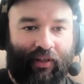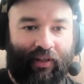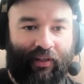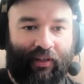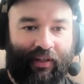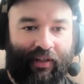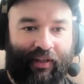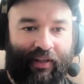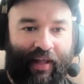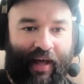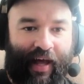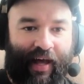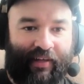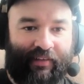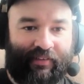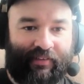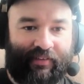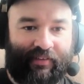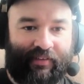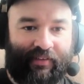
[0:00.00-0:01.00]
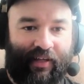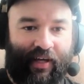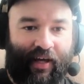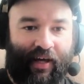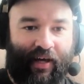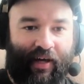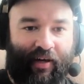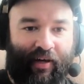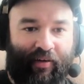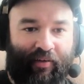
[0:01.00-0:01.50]
Click that
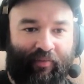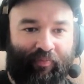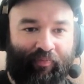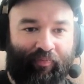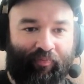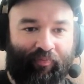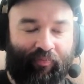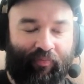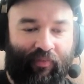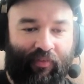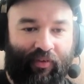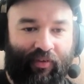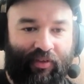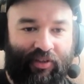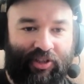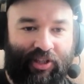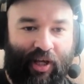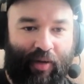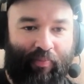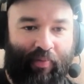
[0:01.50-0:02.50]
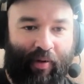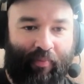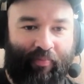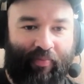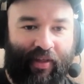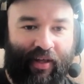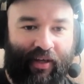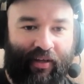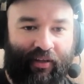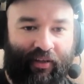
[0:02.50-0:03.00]
shape up
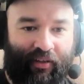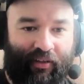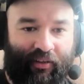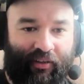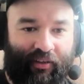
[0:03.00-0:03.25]
there.